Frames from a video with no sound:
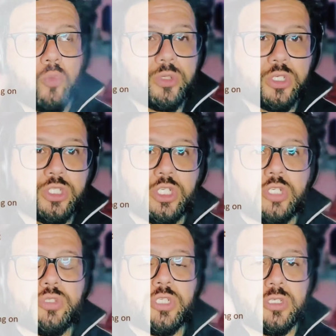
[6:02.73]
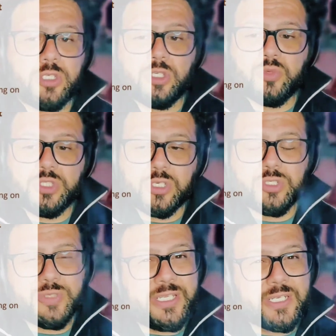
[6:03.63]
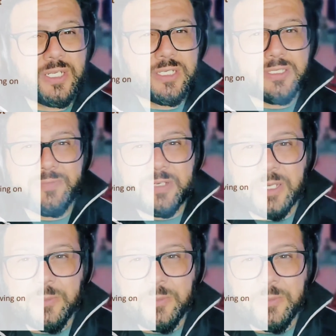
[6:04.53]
with ourselves and, you know, we start to eat a lot and stuff like that.